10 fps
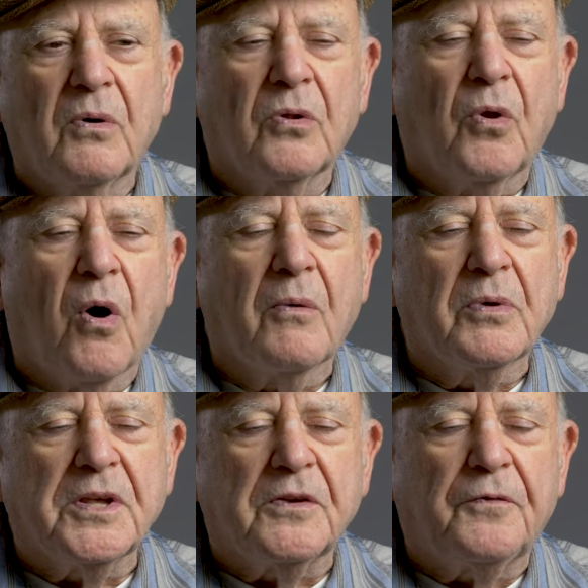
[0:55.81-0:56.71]
along
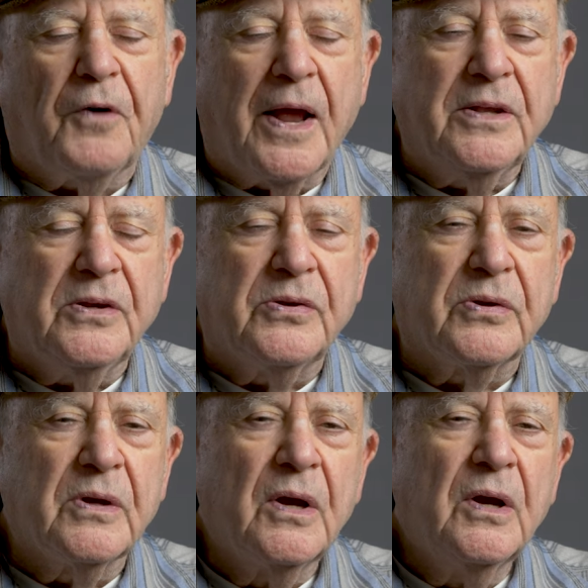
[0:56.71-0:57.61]
with his
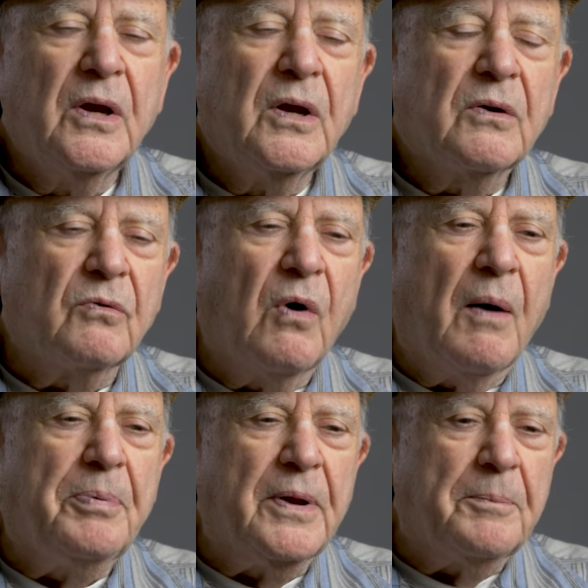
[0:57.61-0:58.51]
friends, grew
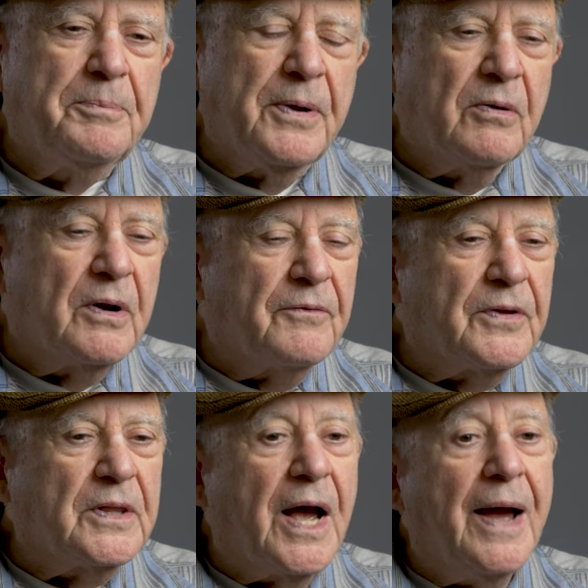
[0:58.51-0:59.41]
up in a period of
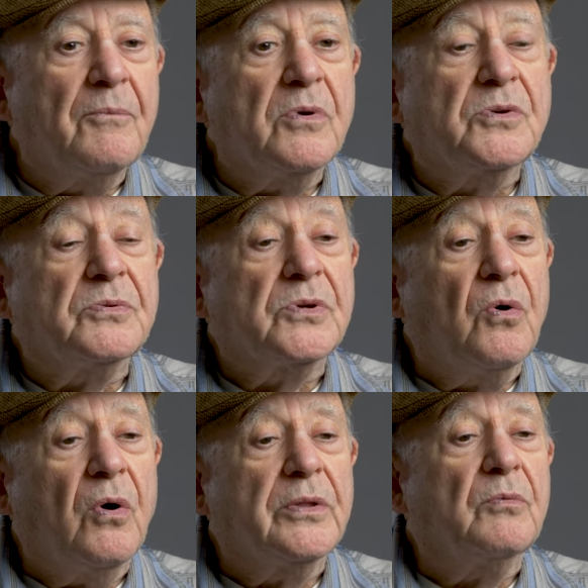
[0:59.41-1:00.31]
a time which was
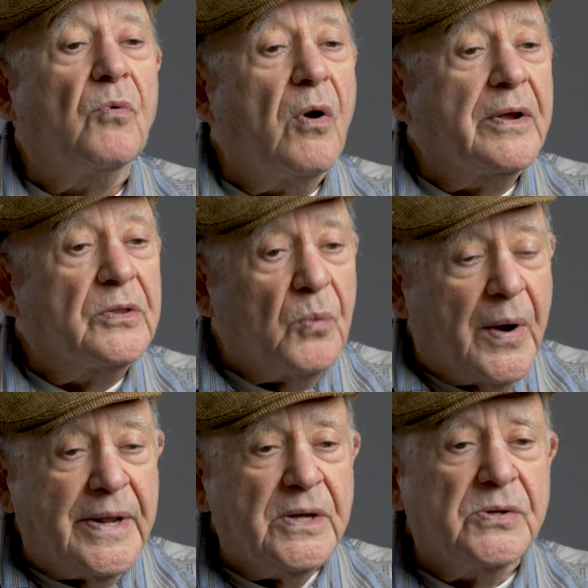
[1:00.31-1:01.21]
called the Roaring
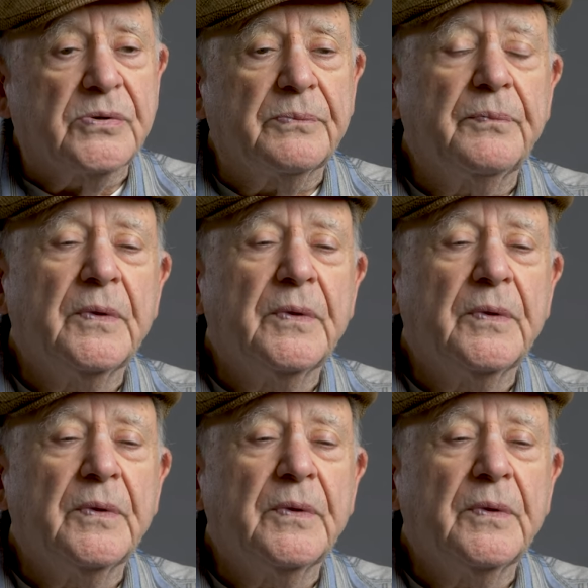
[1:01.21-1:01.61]
Twenties.